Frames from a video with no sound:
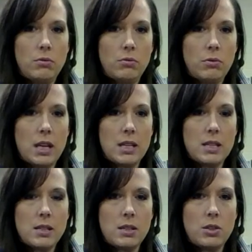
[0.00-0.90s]
2,
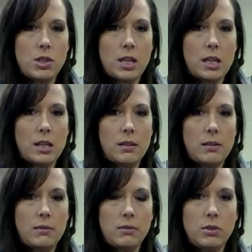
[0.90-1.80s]
rest, check.
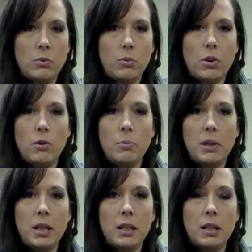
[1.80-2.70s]
So we're
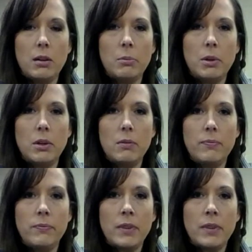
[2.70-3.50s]
opening the elbow,